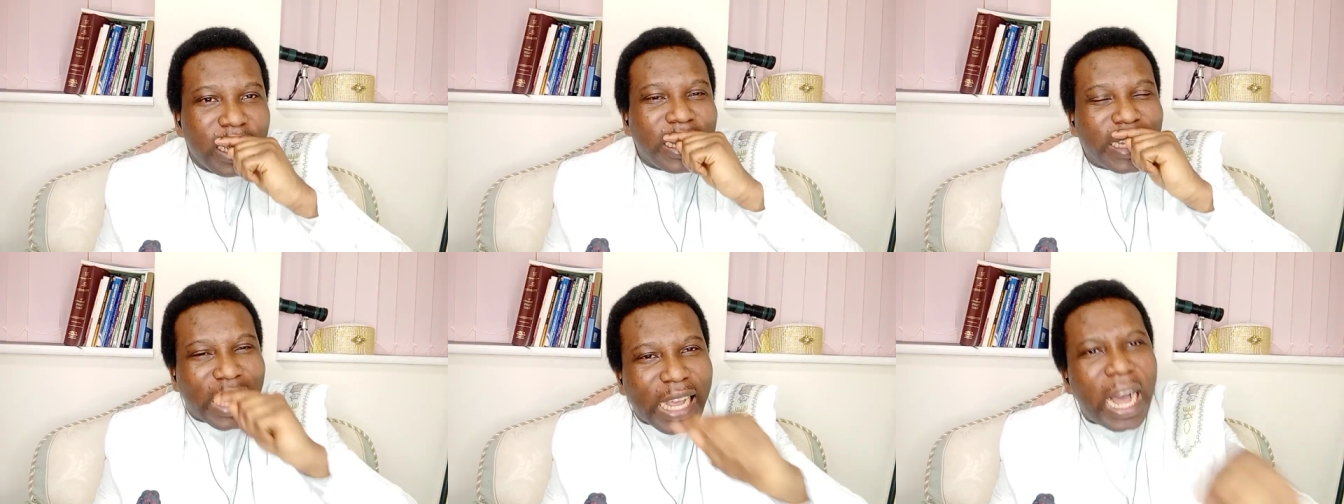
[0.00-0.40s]

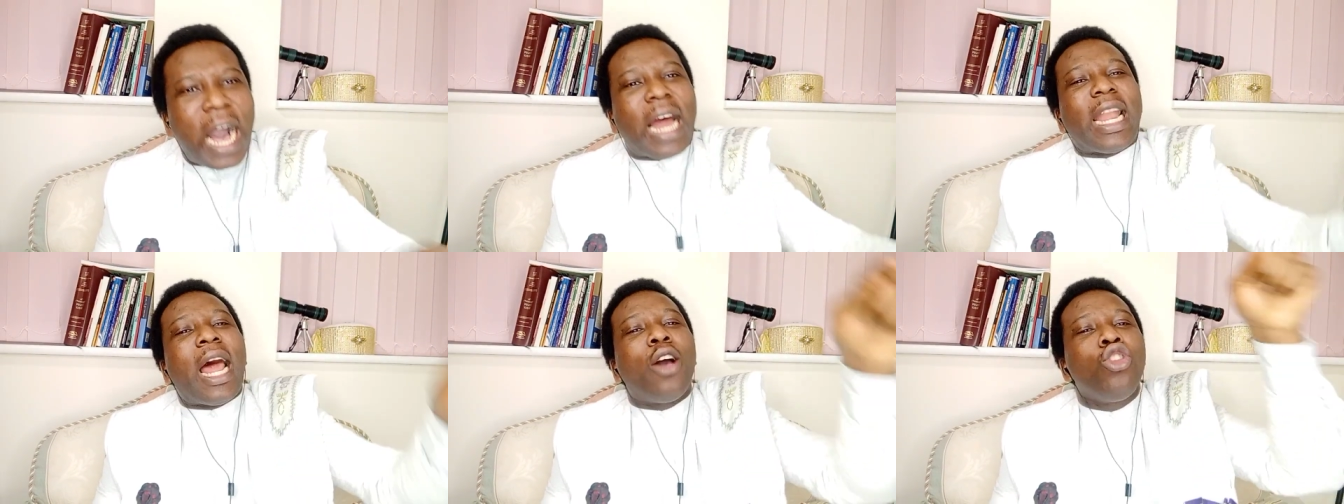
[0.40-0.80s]
They can
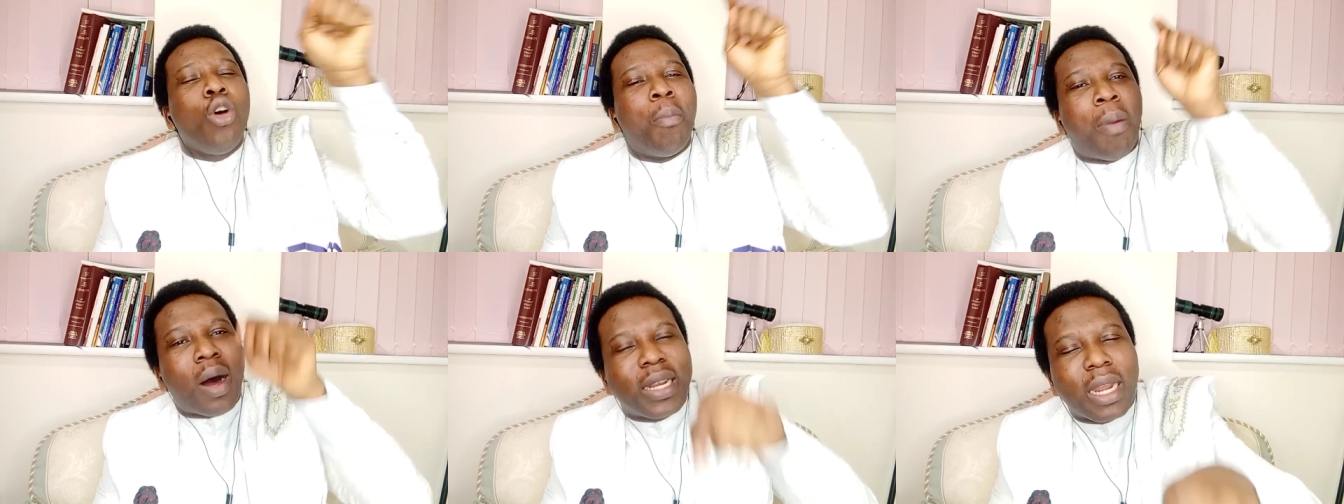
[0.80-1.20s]
allow you
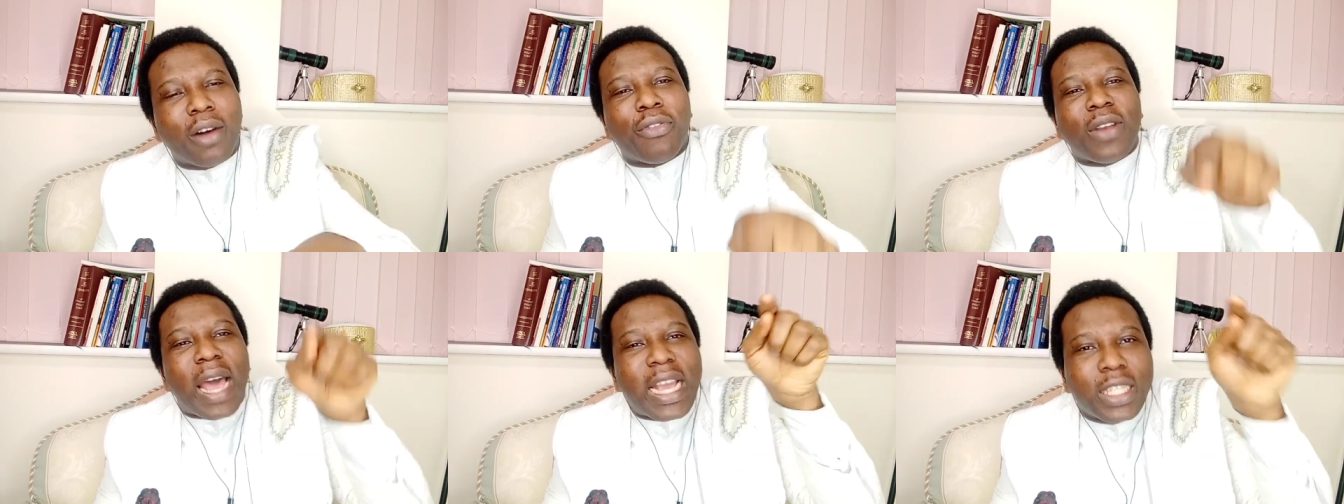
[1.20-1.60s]
board the
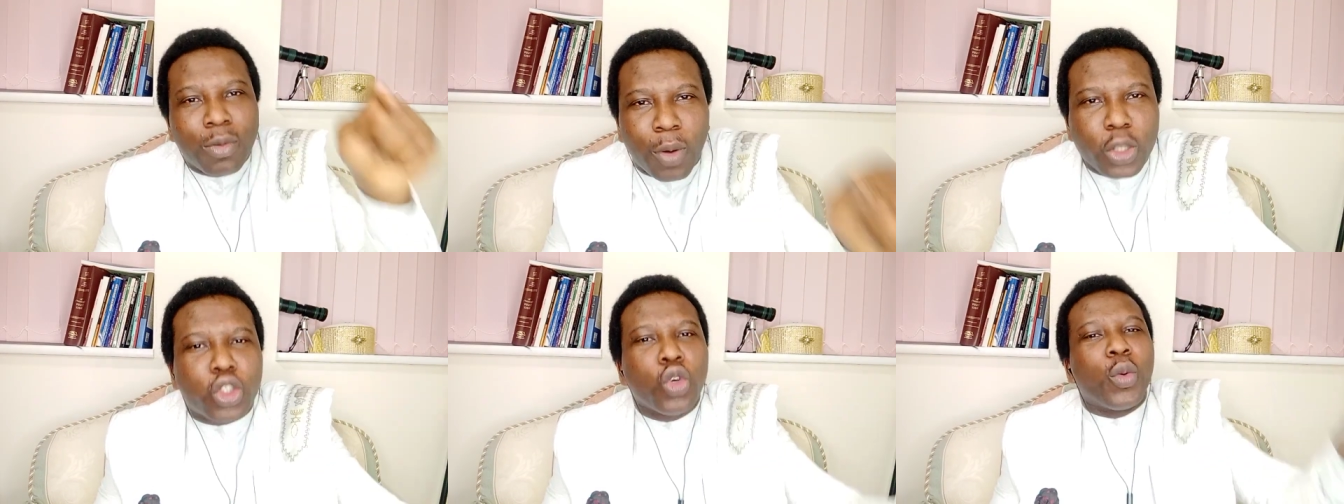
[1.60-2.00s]
flight,
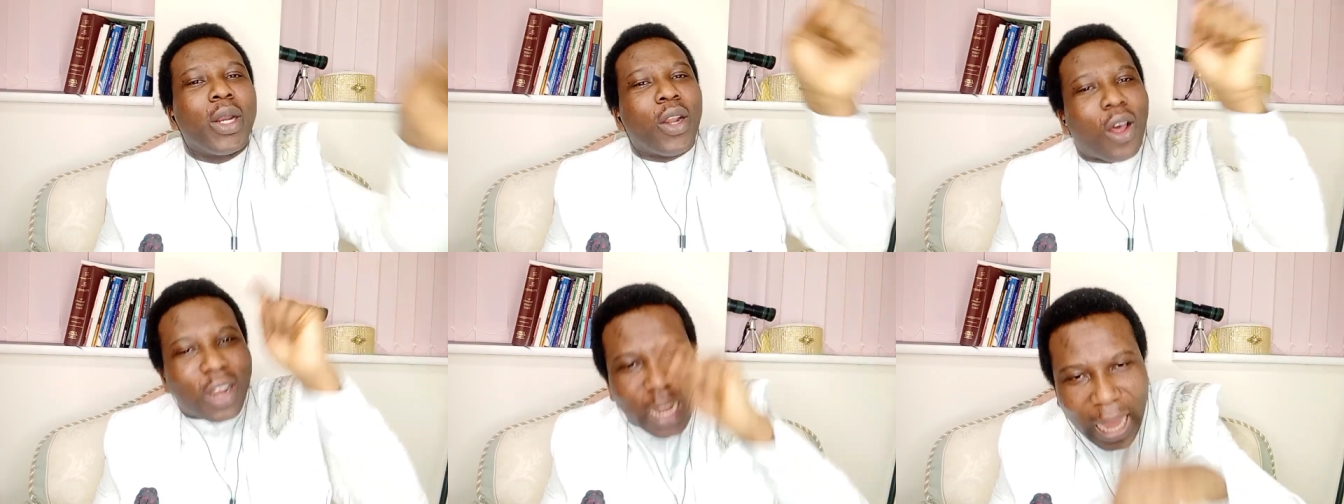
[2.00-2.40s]
but you will
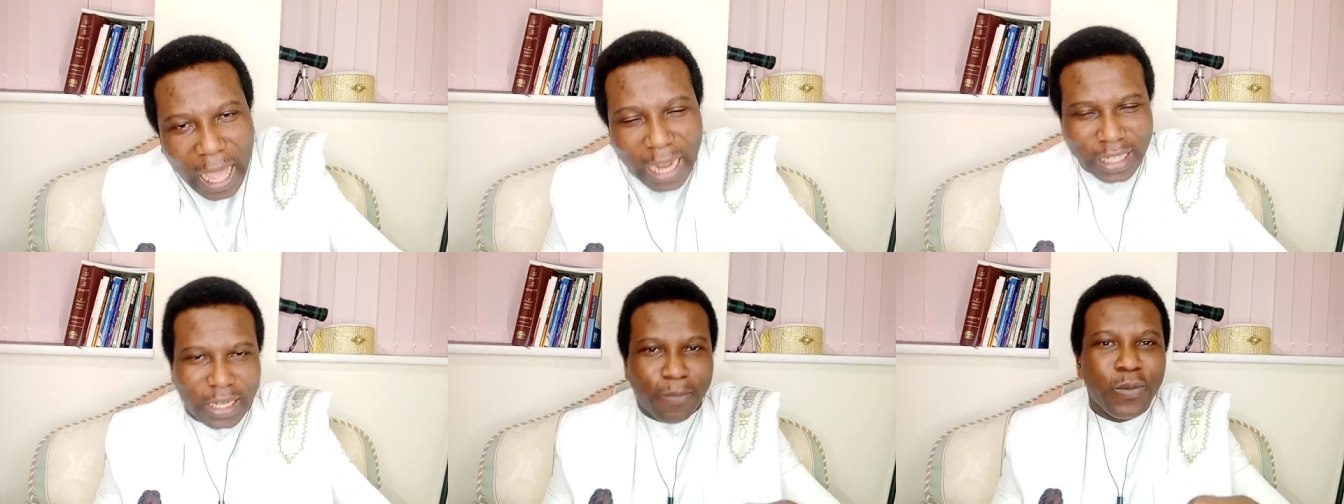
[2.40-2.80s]
not
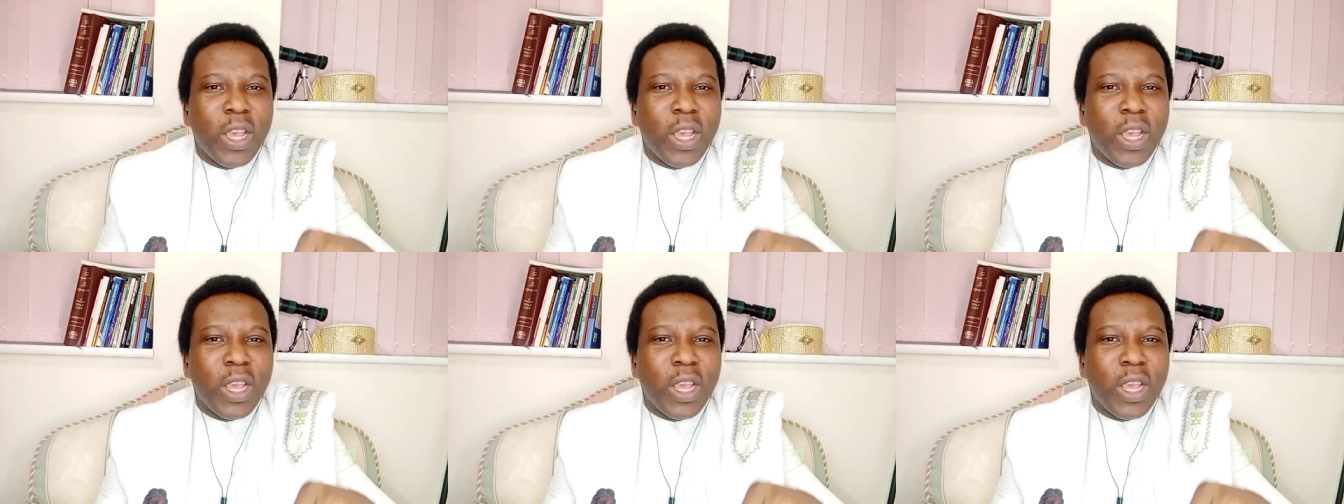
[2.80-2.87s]
land.